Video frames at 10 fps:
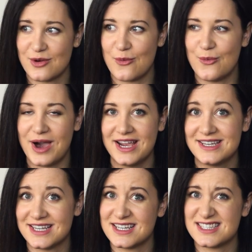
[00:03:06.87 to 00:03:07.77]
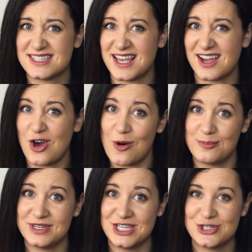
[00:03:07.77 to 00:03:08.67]
why does a
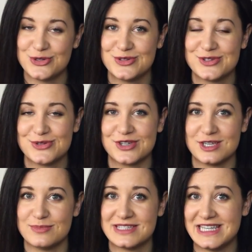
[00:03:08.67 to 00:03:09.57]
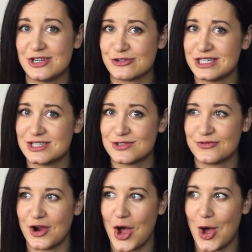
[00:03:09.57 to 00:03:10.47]
company choose to keep secrets
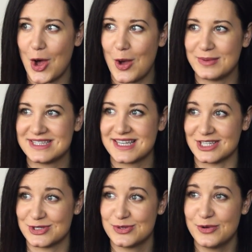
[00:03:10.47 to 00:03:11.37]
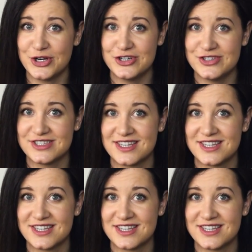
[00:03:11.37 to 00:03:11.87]
from its customers?